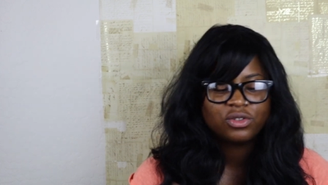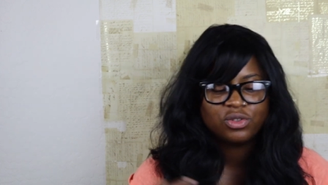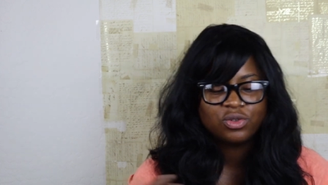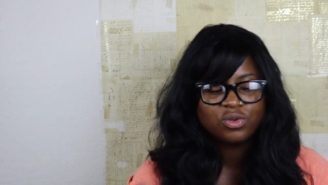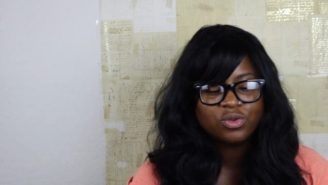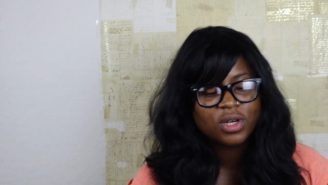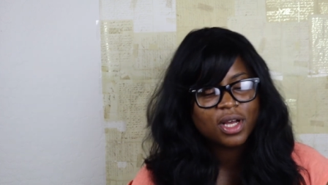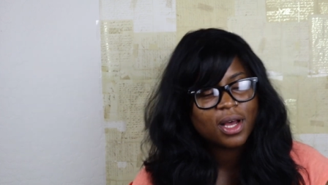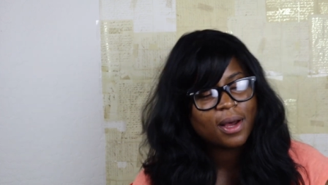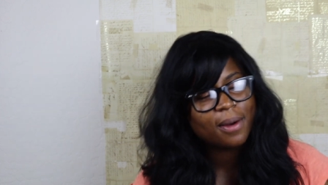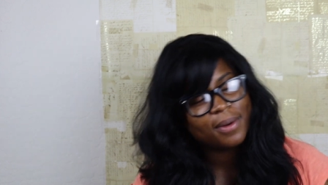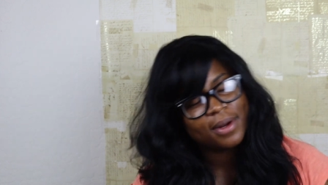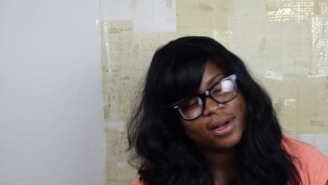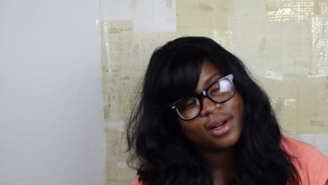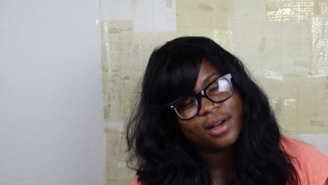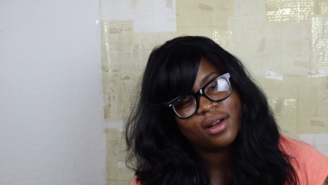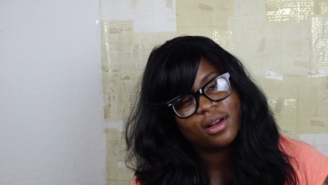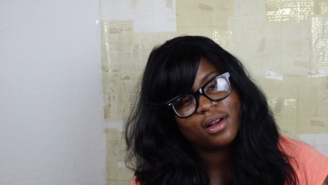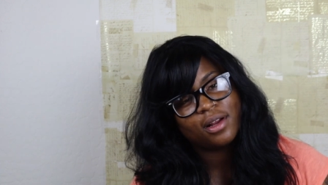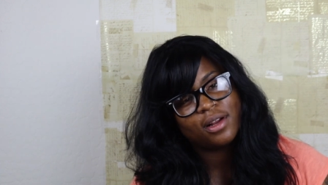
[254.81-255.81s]

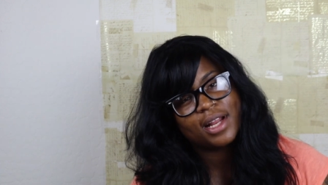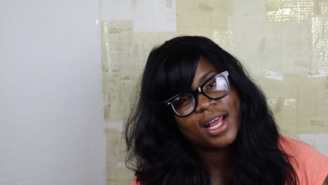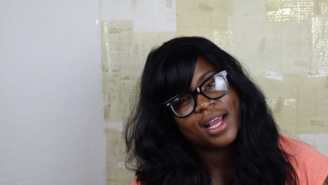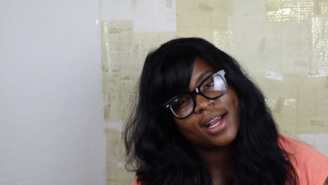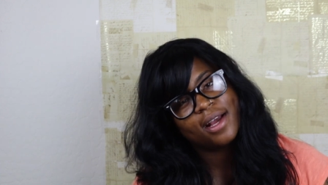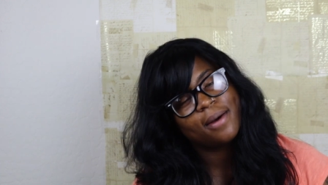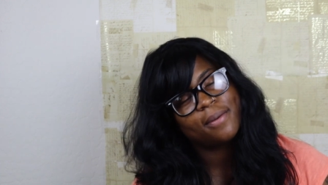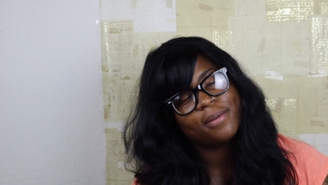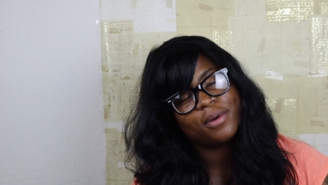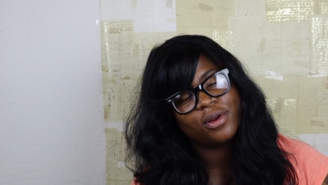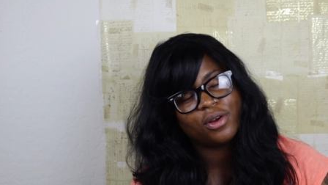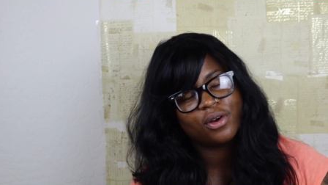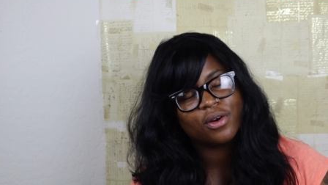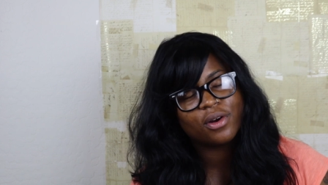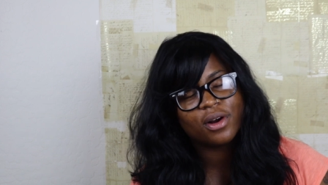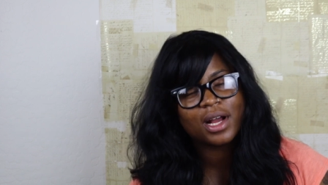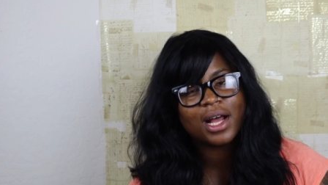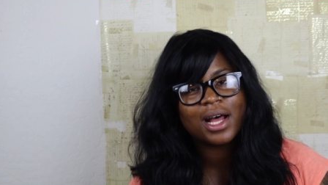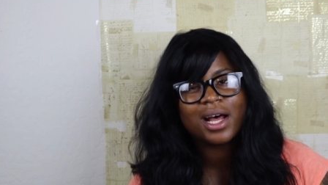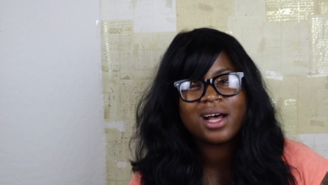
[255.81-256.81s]
they come to
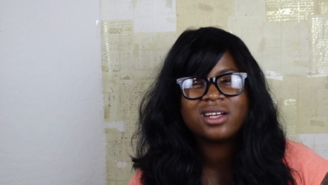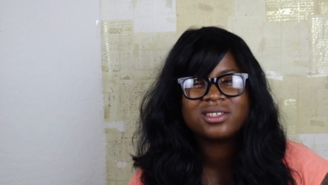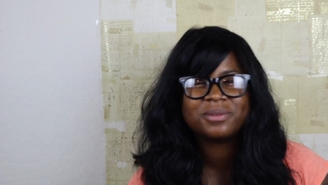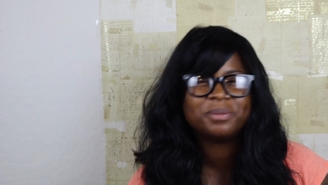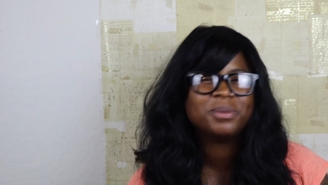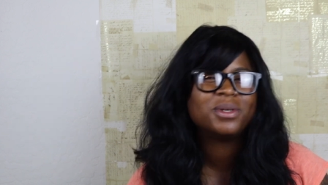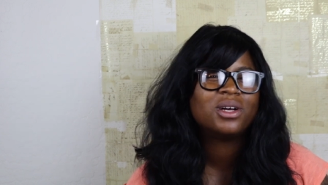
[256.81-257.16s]
your house,